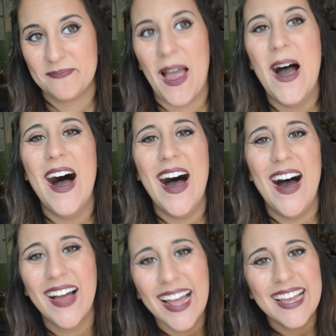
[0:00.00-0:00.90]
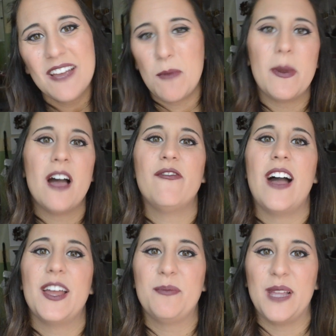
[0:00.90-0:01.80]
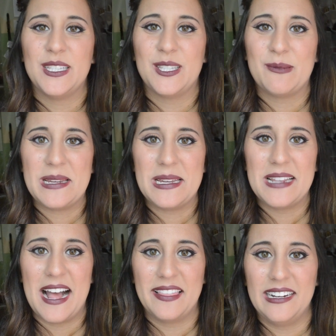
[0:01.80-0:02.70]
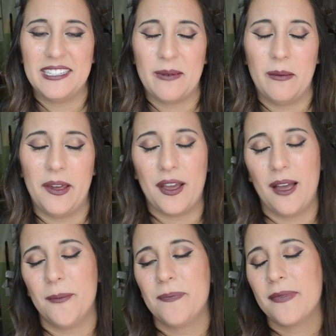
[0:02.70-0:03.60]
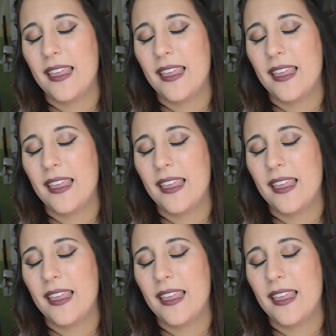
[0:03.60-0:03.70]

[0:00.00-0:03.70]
So. Maybe I'll find a place to be now that I did my makeup.